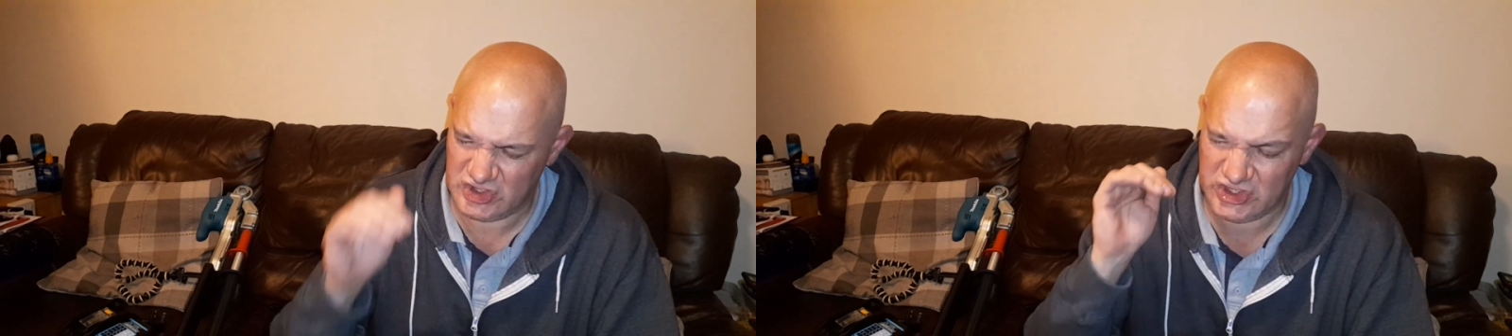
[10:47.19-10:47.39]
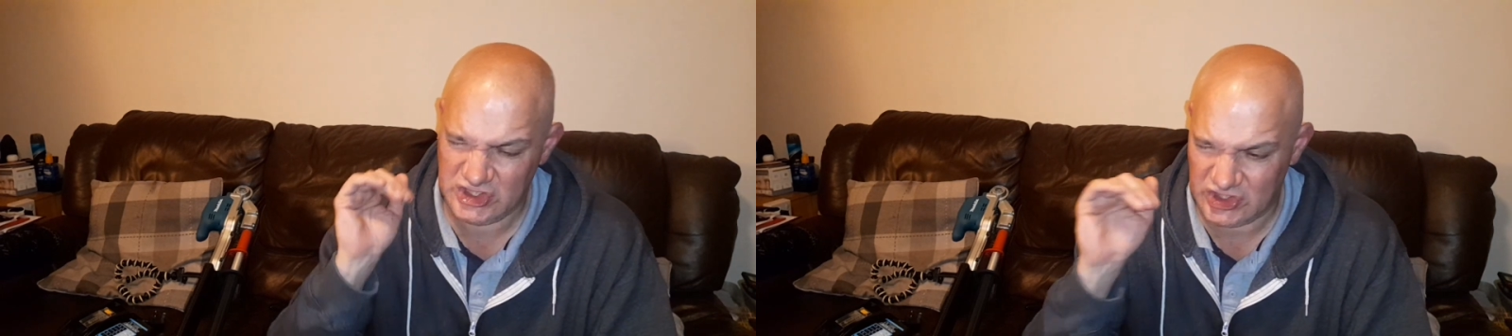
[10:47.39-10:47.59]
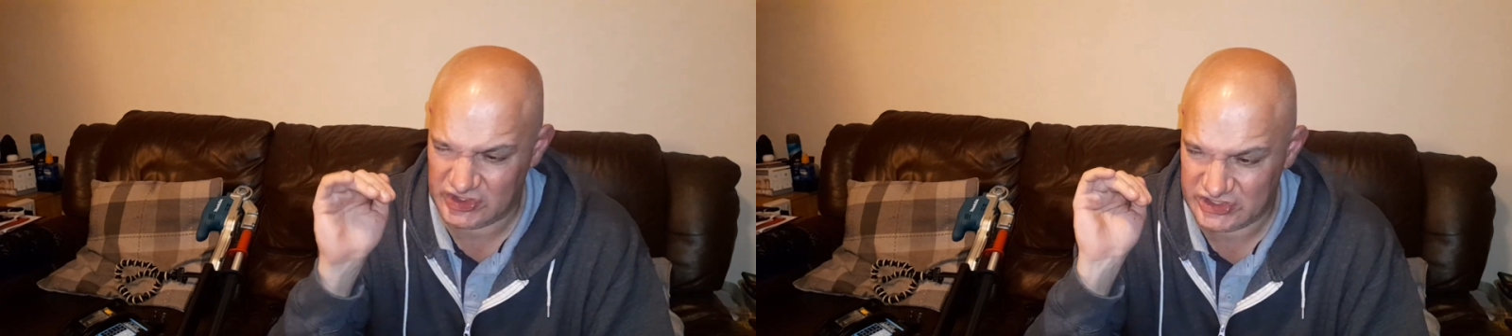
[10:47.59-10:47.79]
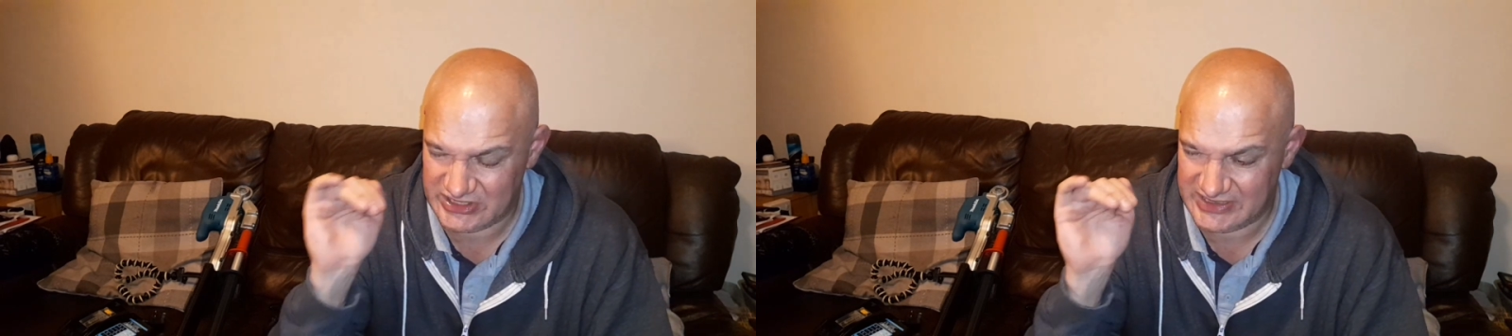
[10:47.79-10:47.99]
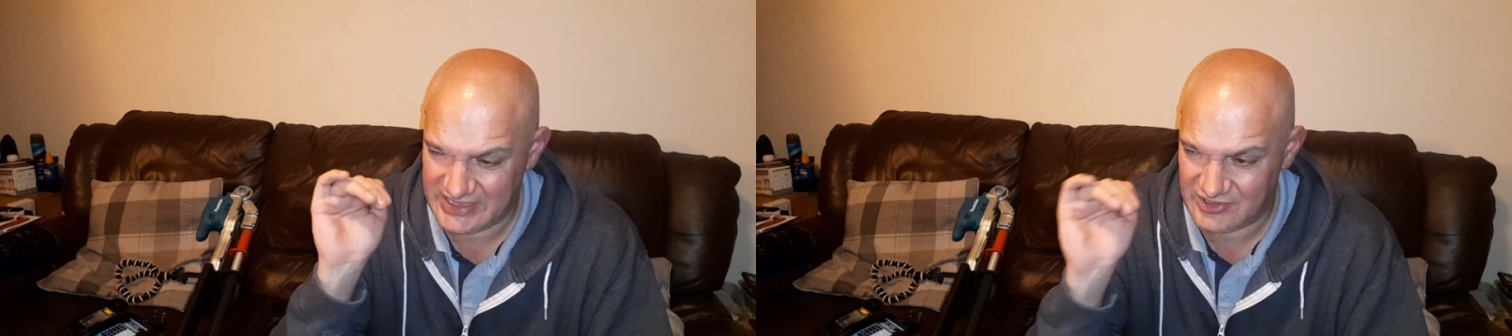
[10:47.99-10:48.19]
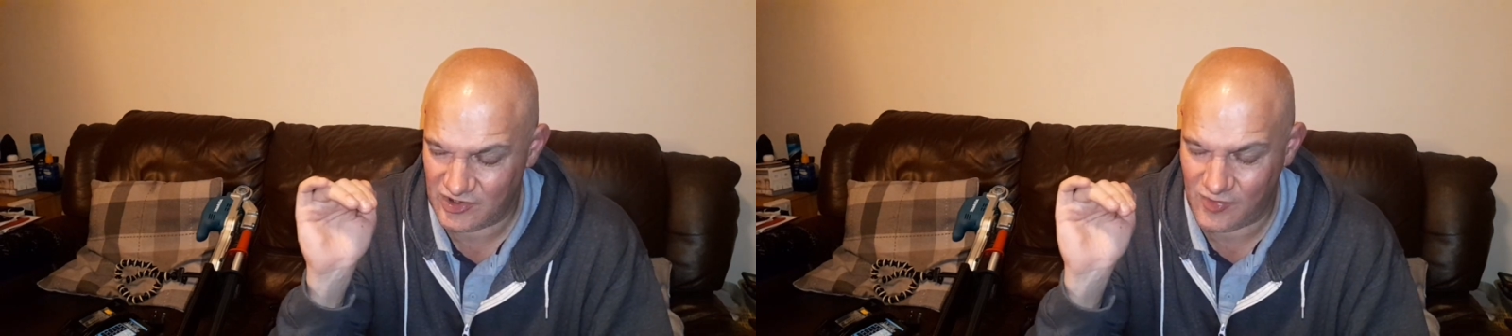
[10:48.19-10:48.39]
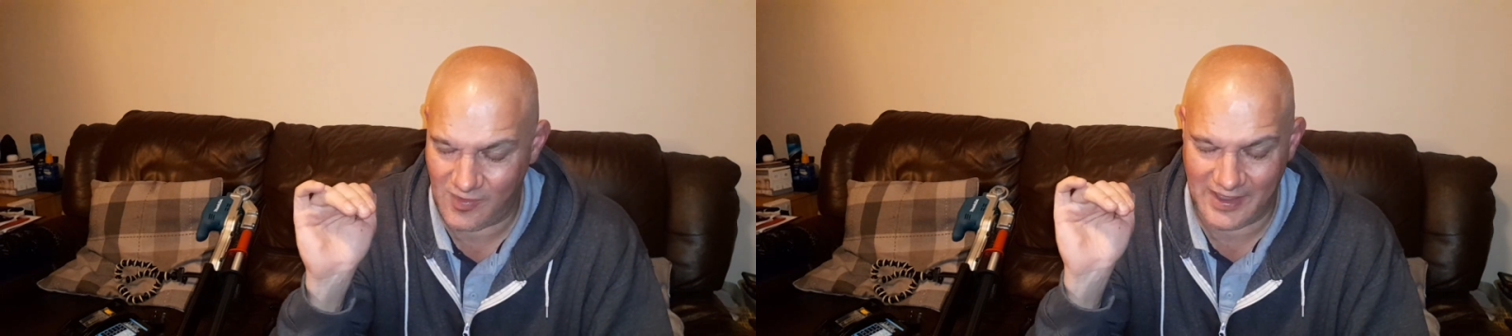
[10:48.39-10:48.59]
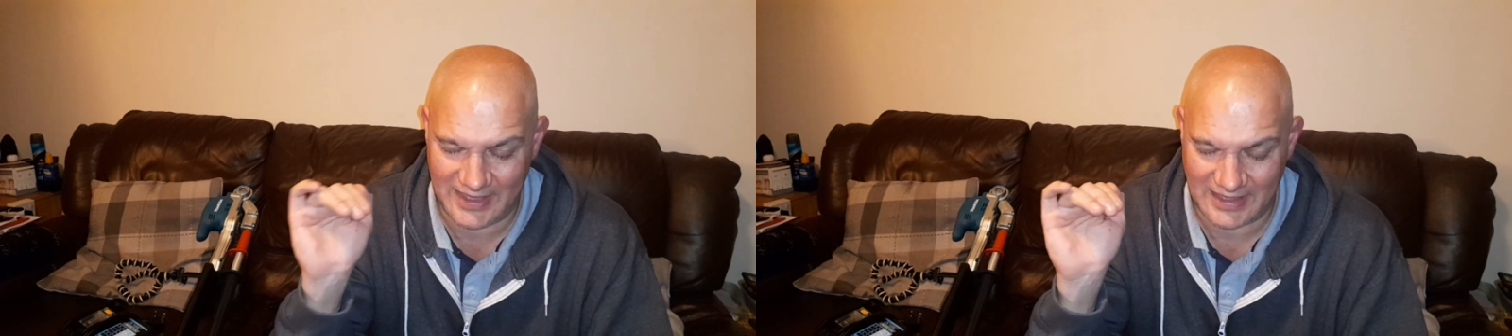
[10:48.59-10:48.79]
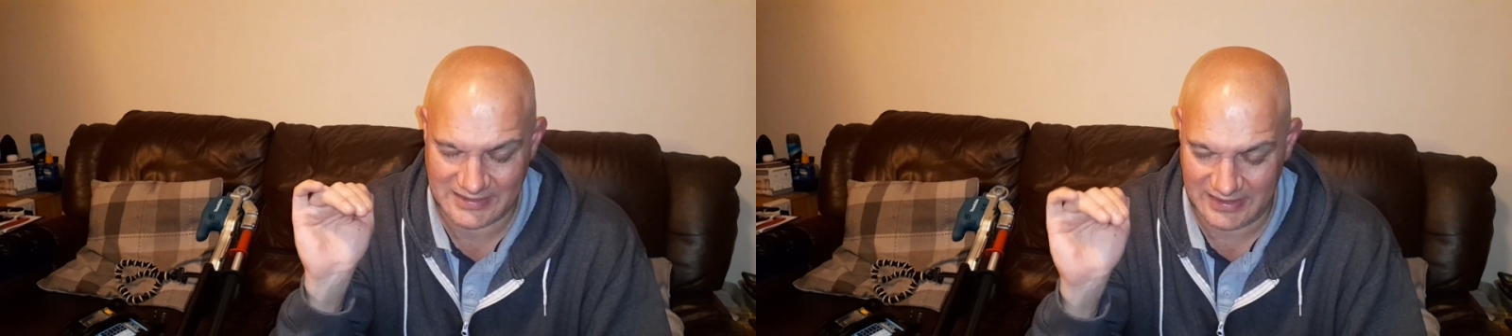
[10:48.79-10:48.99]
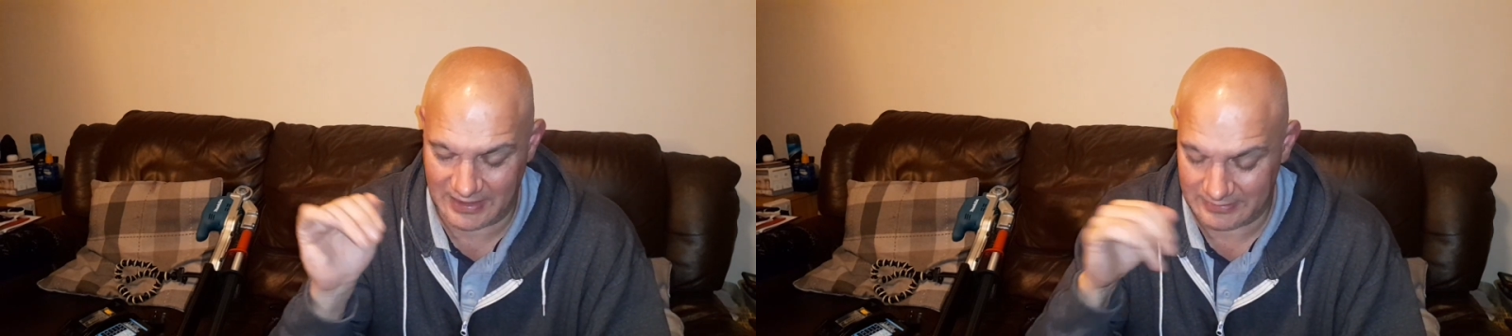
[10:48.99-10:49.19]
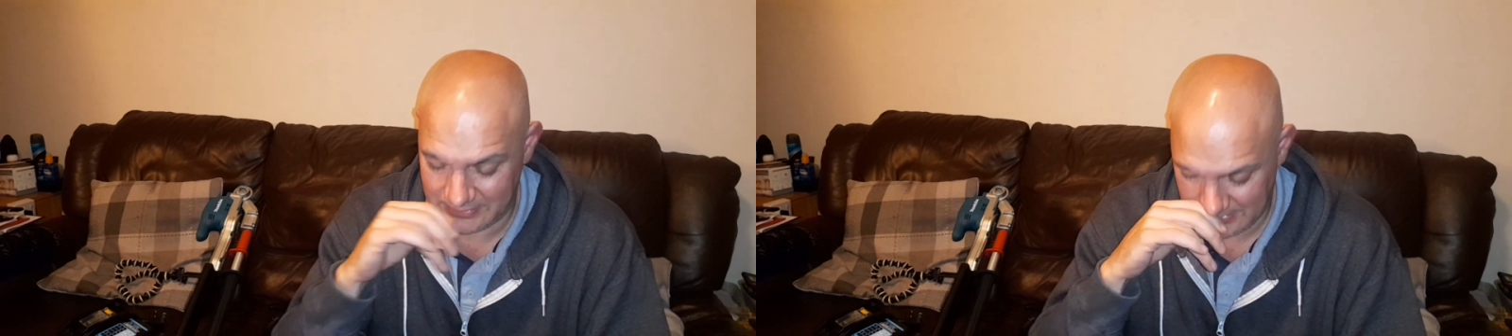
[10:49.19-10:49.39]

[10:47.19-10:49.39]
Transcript: just didn't quite get to the end.